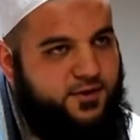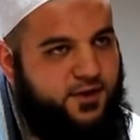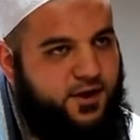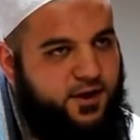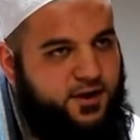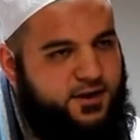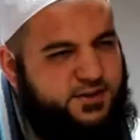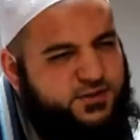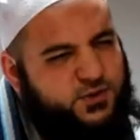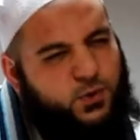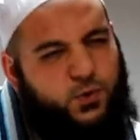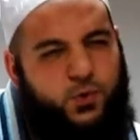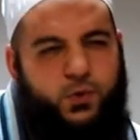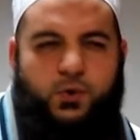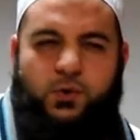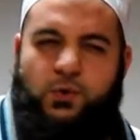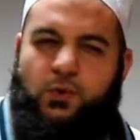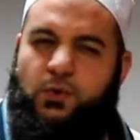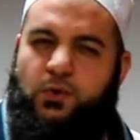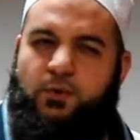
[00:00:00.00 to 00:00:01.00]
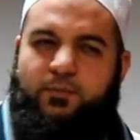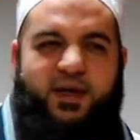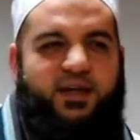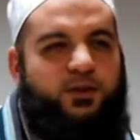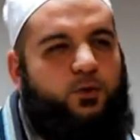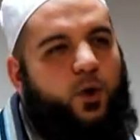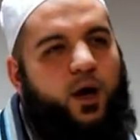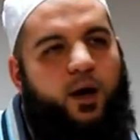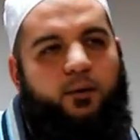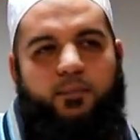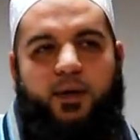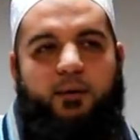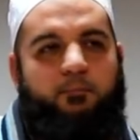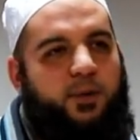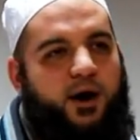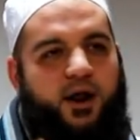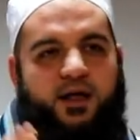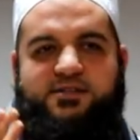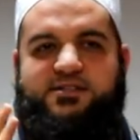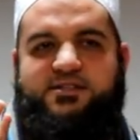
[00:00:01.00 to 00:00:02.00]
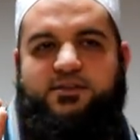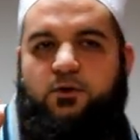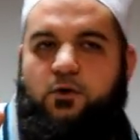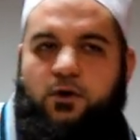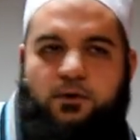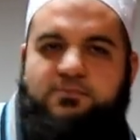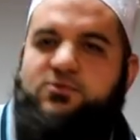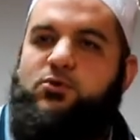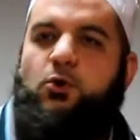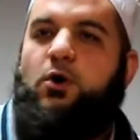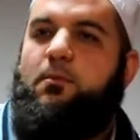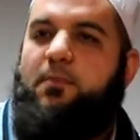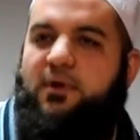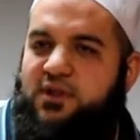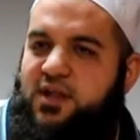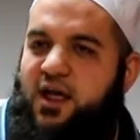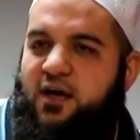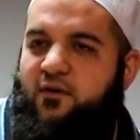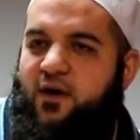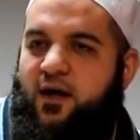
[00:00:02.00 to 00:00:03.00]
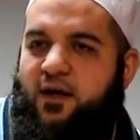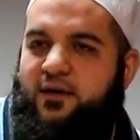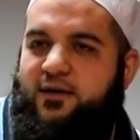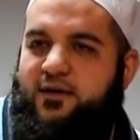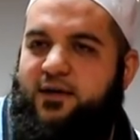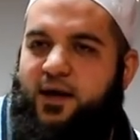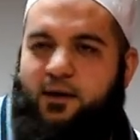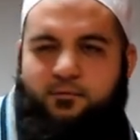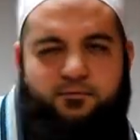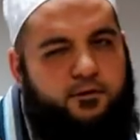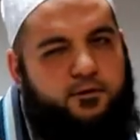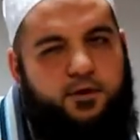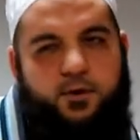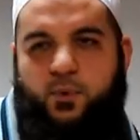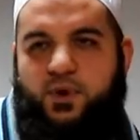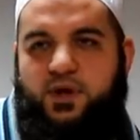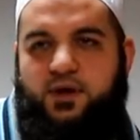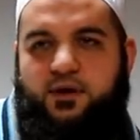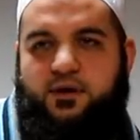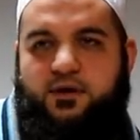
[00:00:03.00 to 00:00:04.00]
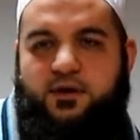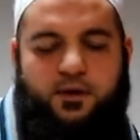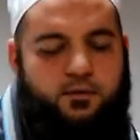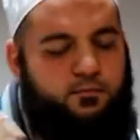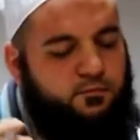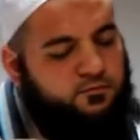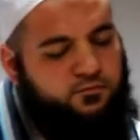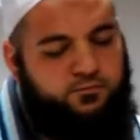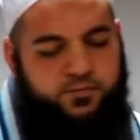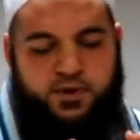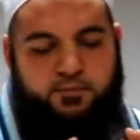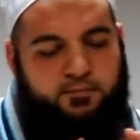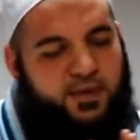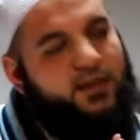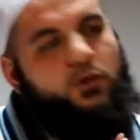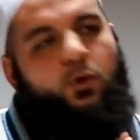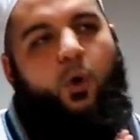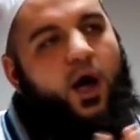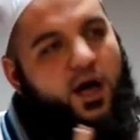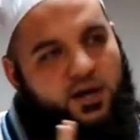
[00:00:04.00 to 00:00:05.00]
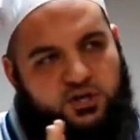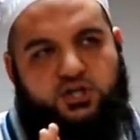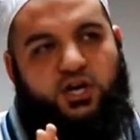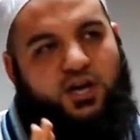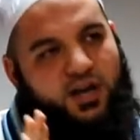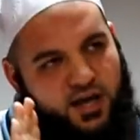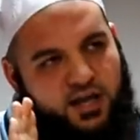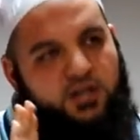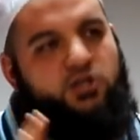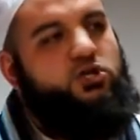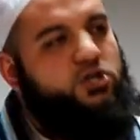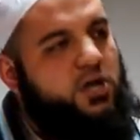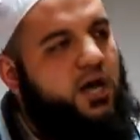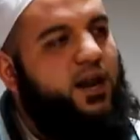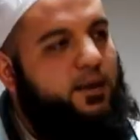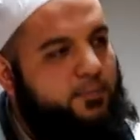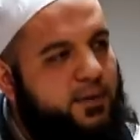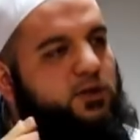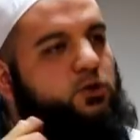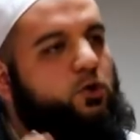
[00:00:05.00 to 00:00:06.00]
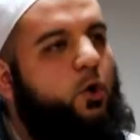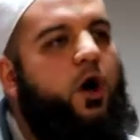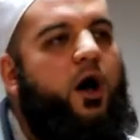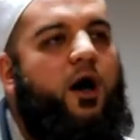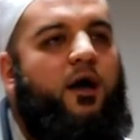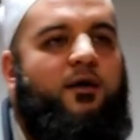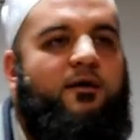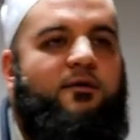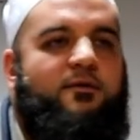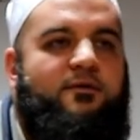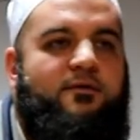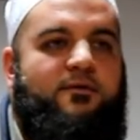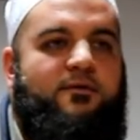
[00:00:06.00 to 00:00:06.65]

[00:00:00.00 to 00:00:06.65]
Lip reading: And he'll say, "Oh, make dua, braz, kamzor bandawa. I'm very weak. Make dua, inshallah, inshallah, make dua."